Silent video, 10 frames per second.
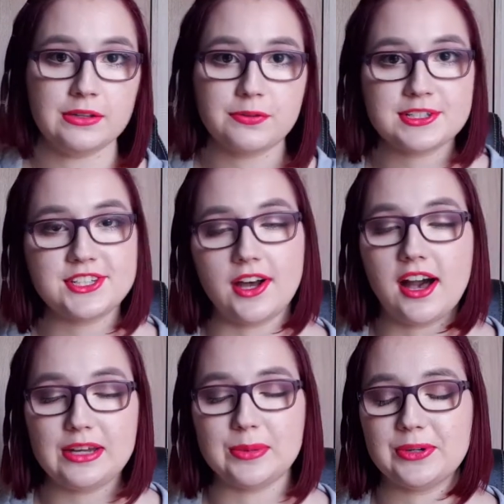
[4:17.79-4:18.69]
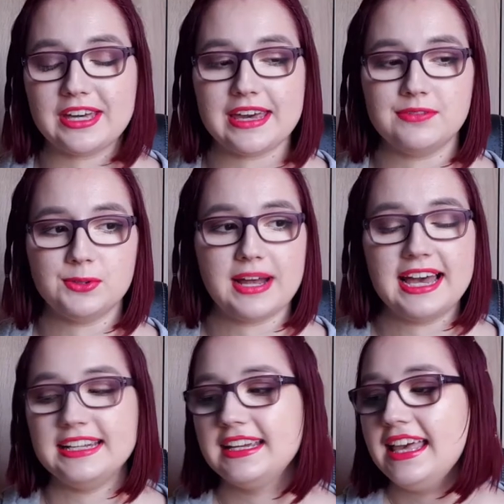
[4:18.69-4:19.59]
the first audiobook I ever
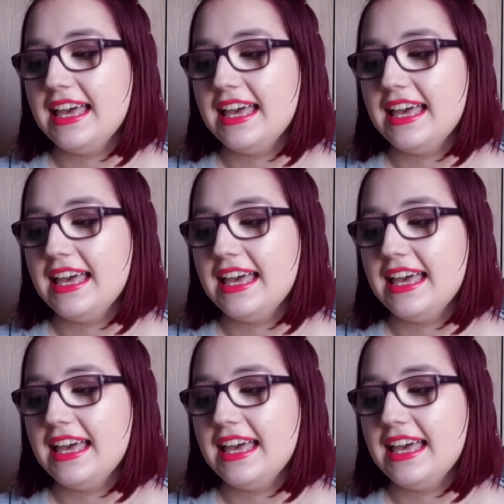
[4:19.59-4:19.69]
read,